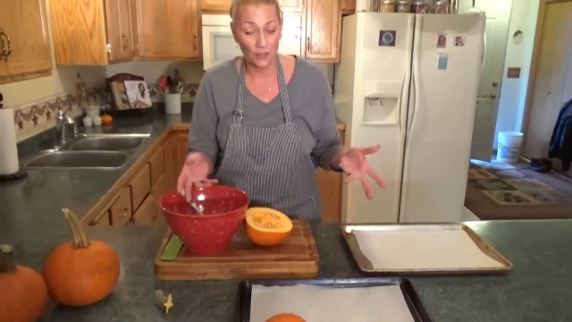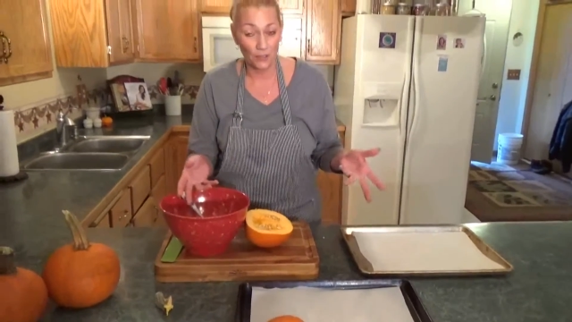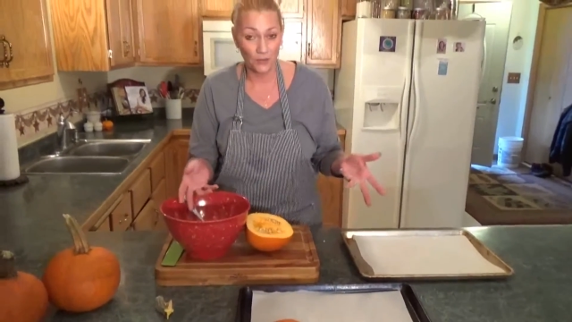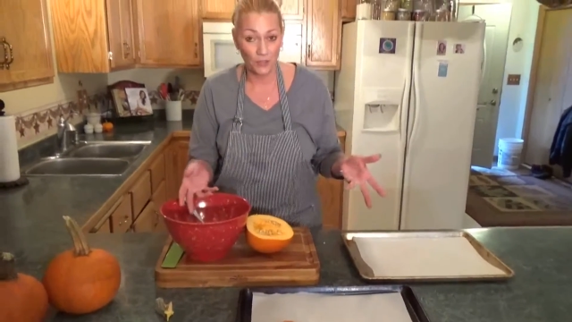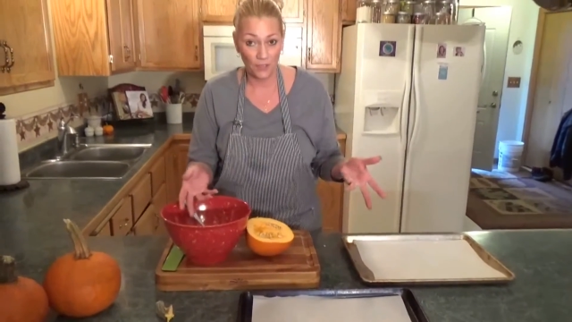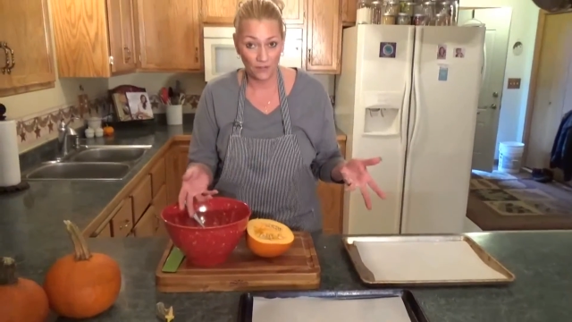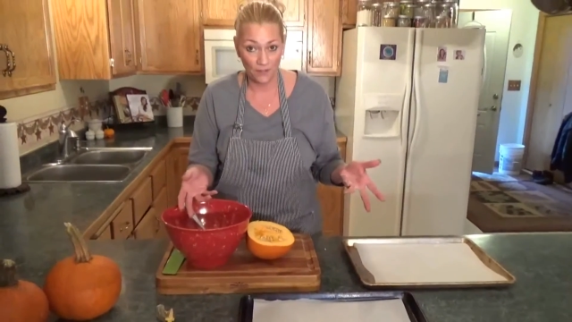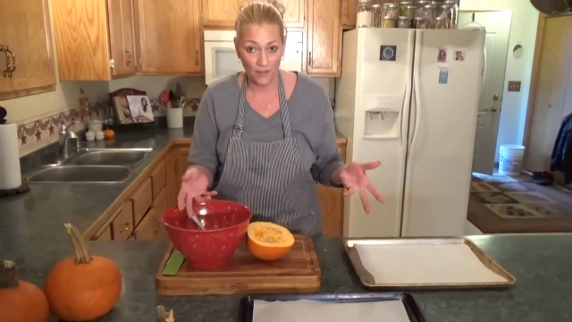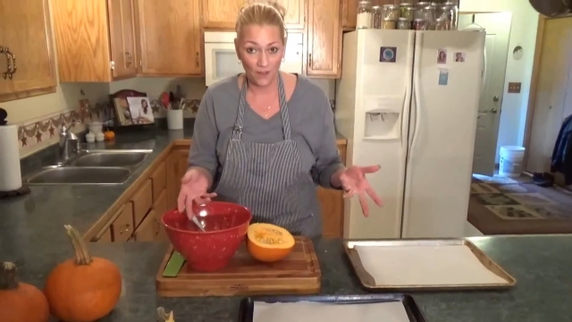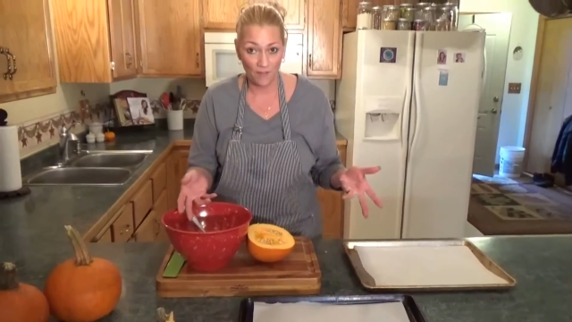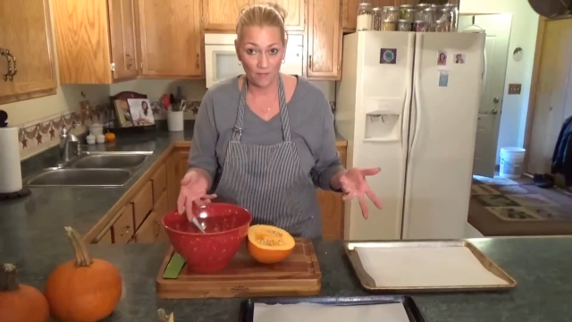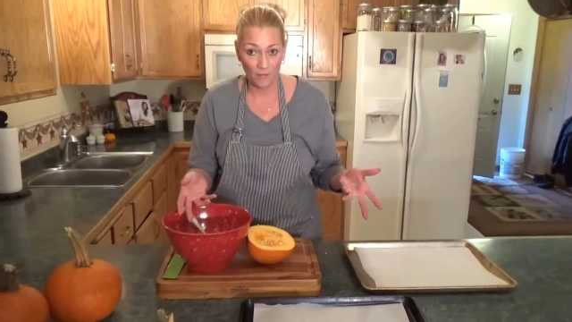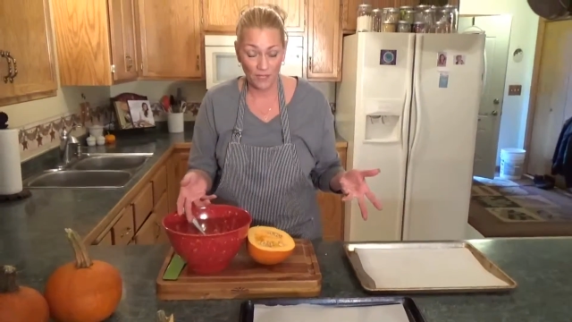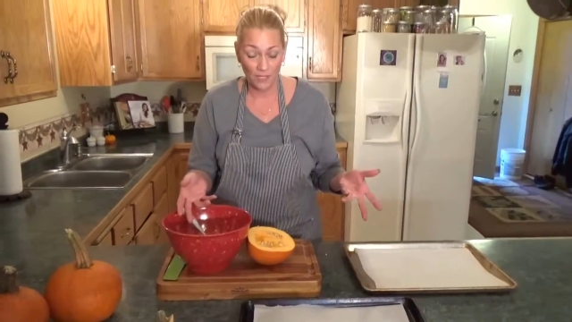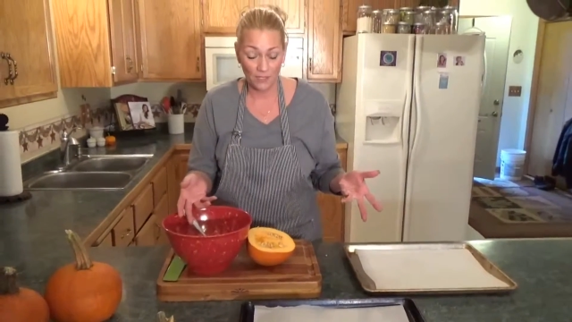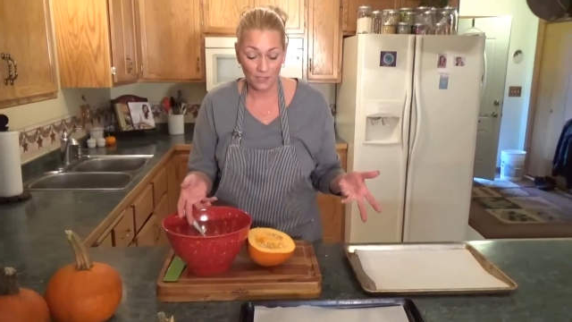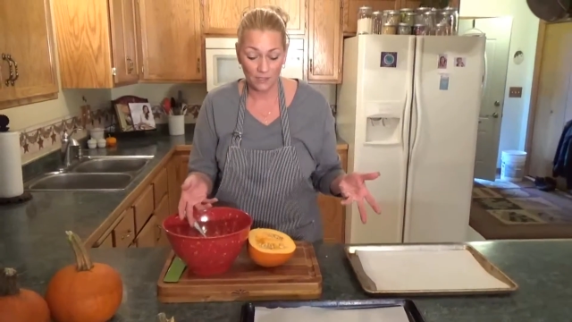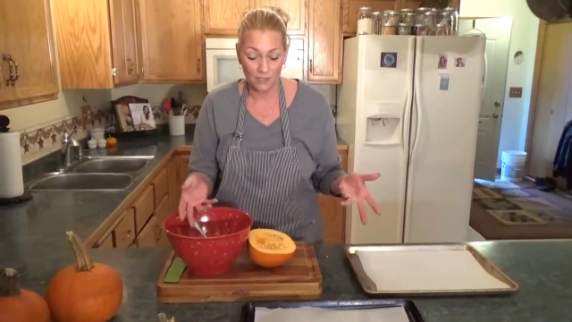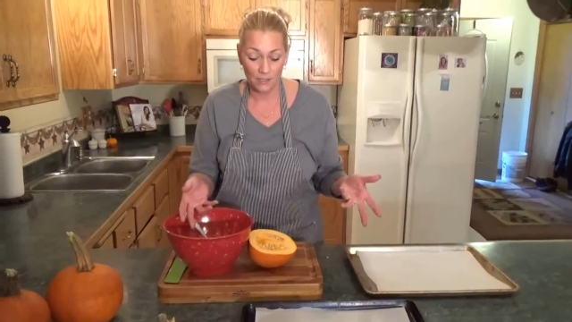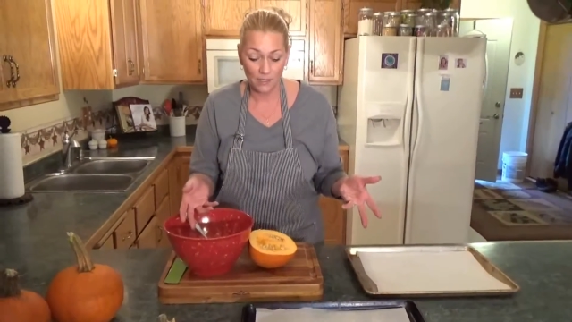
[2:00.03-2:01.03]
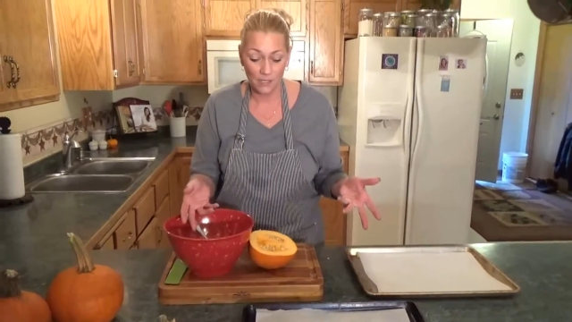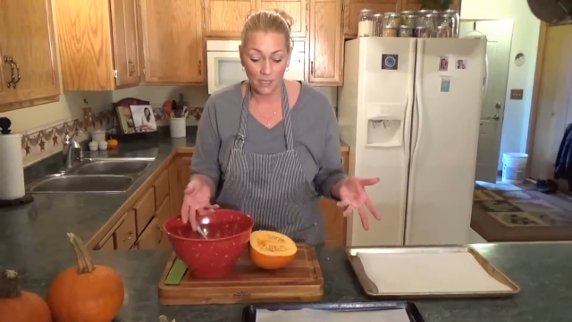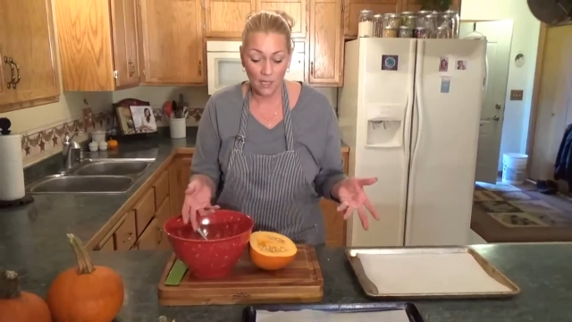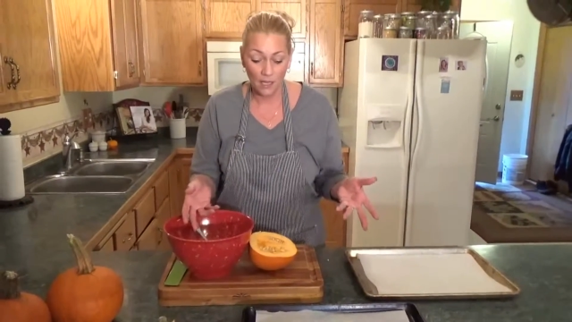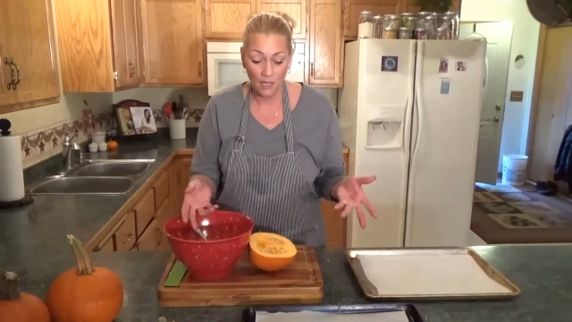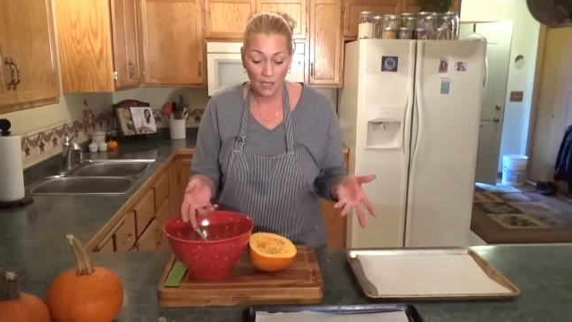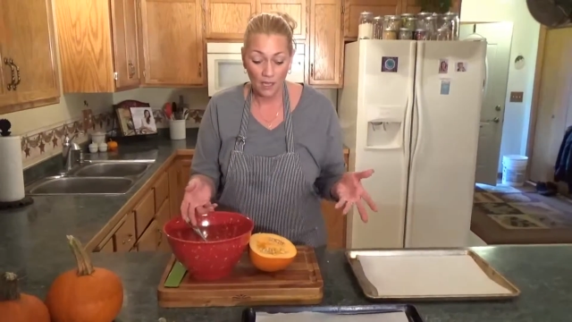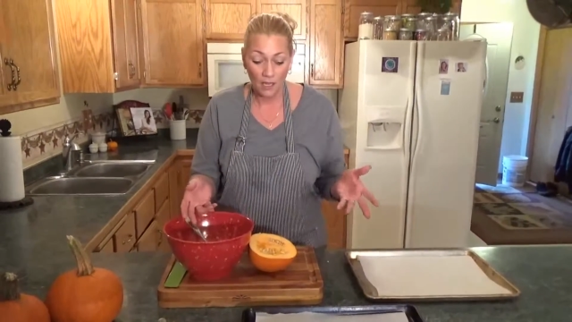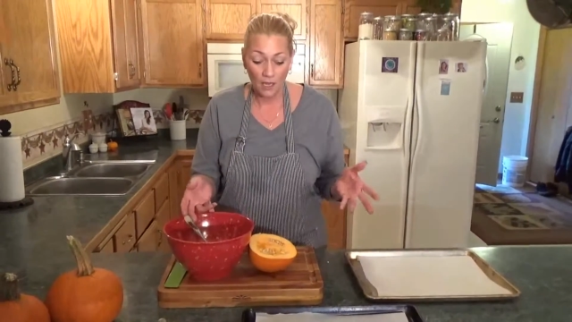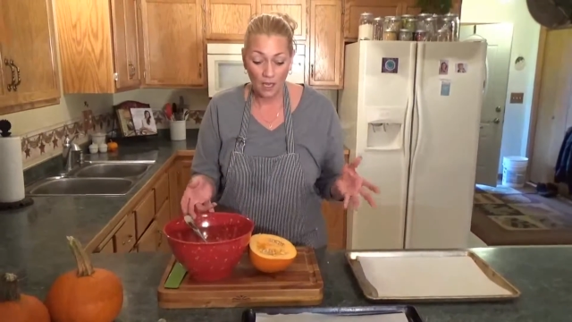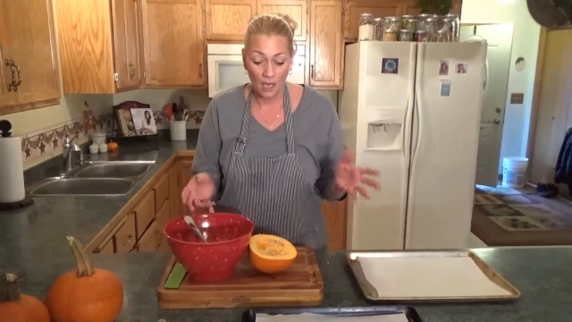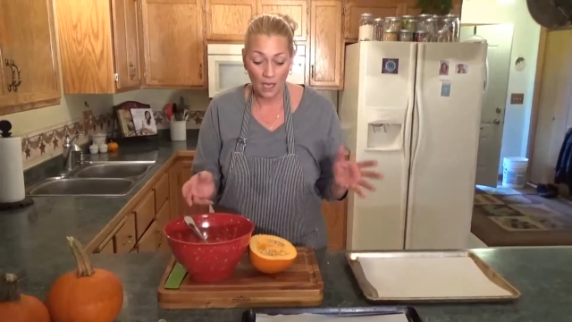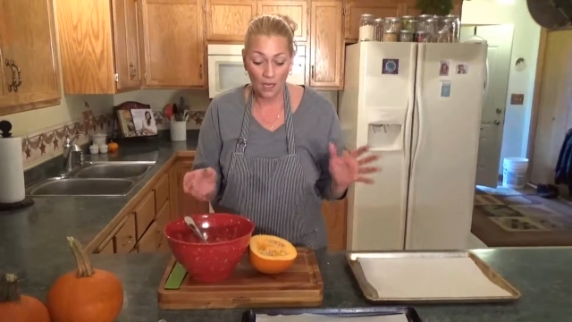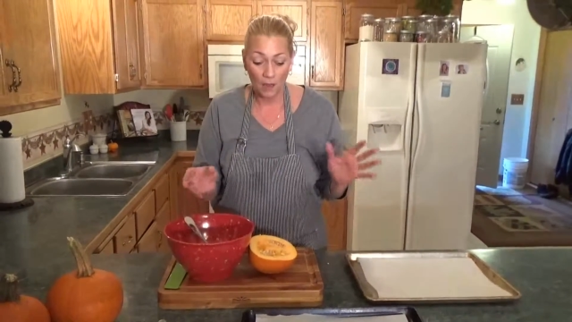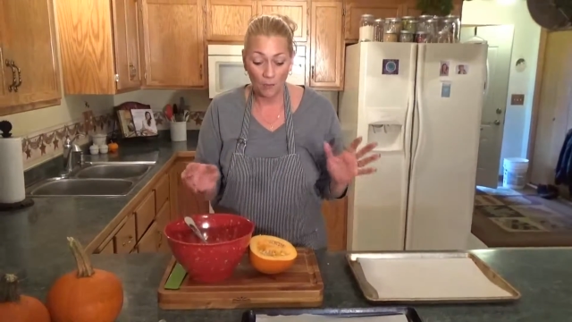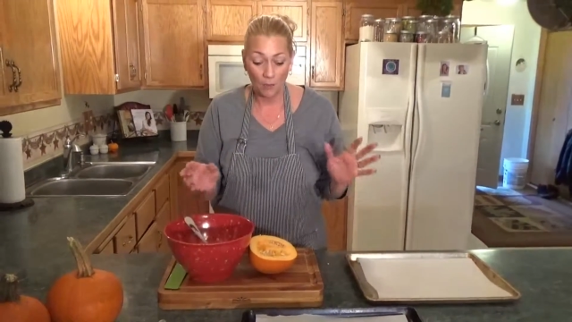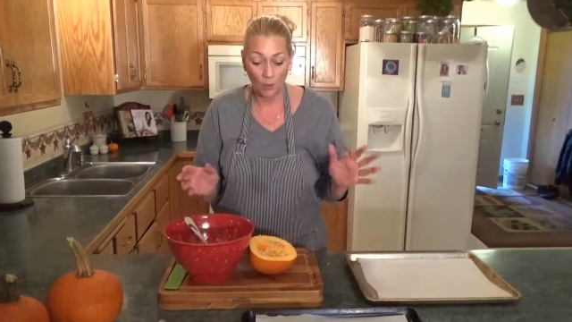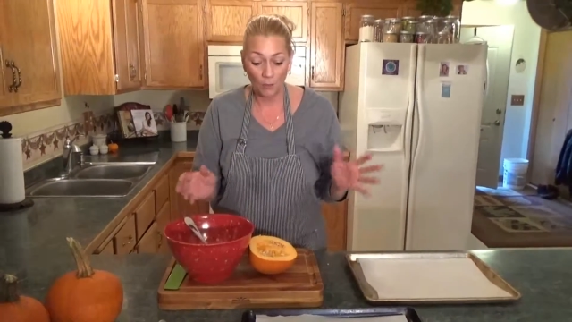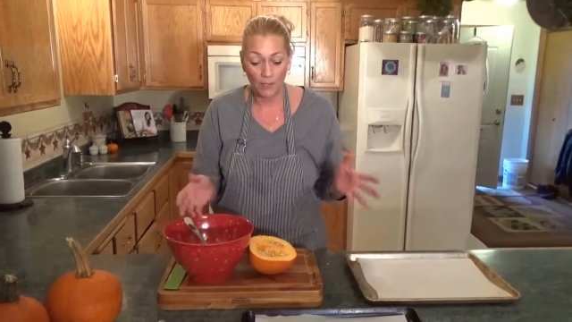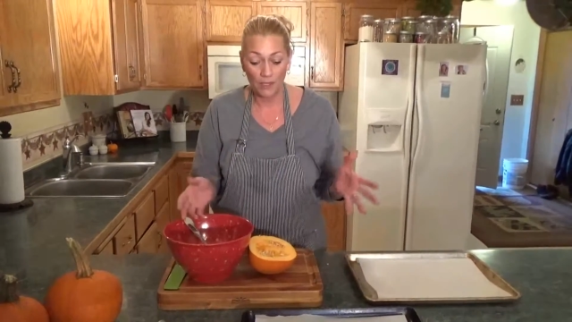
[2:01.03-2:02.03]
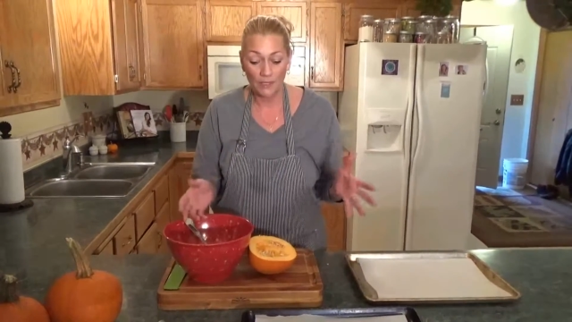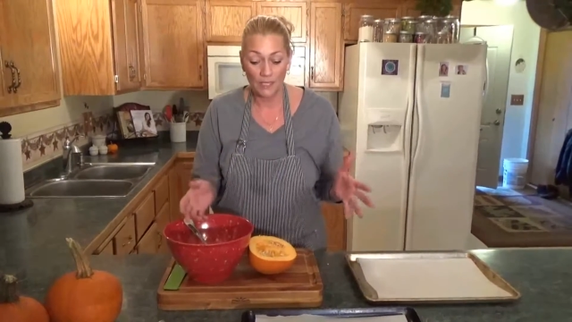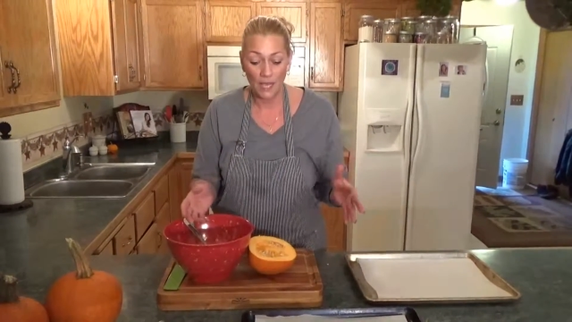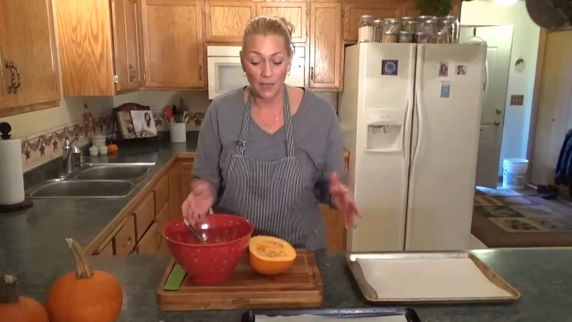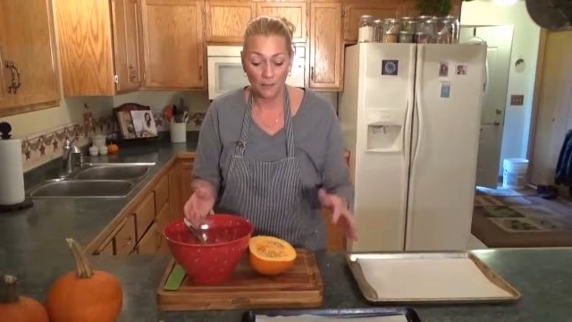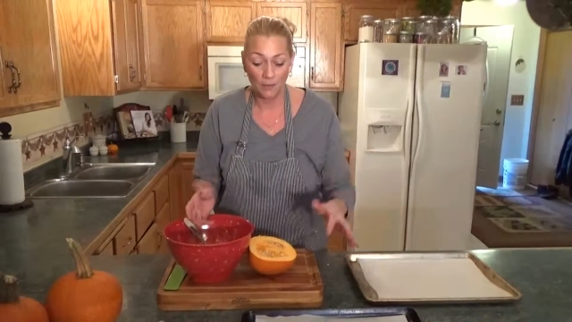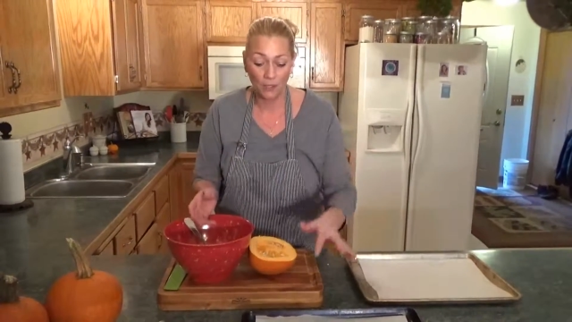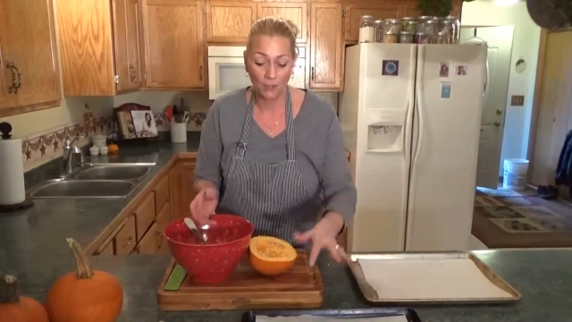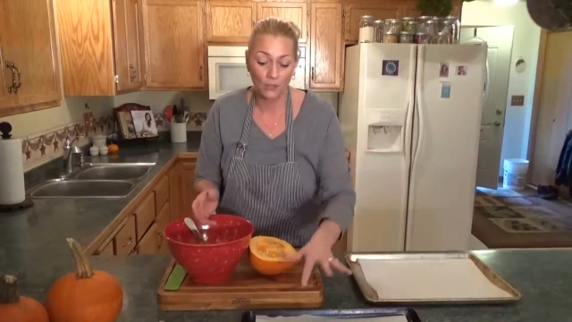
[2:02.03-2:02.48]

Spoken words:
35 minutes. When my timer